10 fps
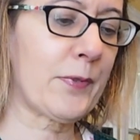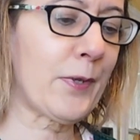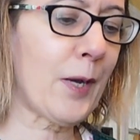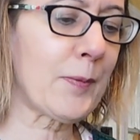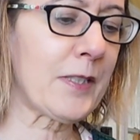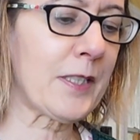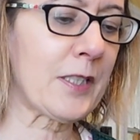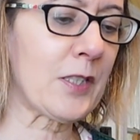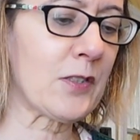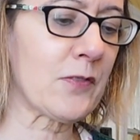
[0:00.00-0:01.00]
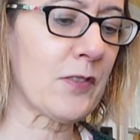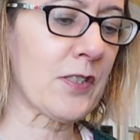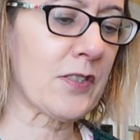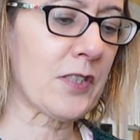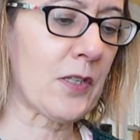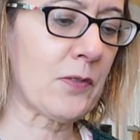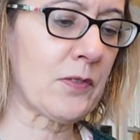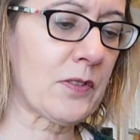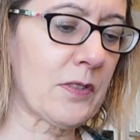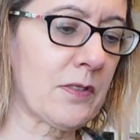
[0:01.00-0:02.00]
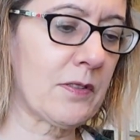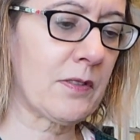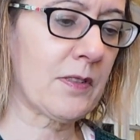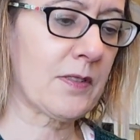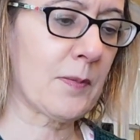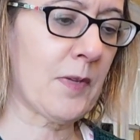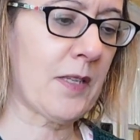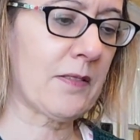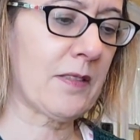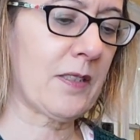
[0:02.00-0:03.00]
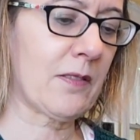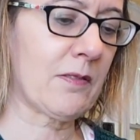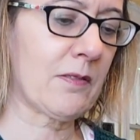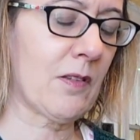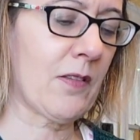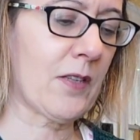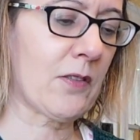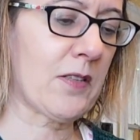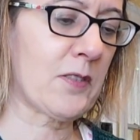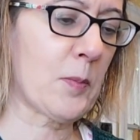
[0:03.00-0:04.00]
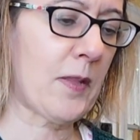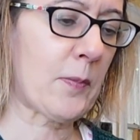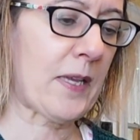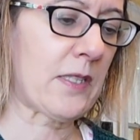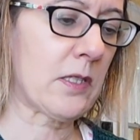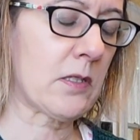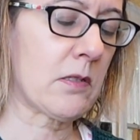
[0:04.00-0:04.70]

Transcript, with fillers: probably going to use it for the stones because I'm not, you know, all that crazy about the pendant.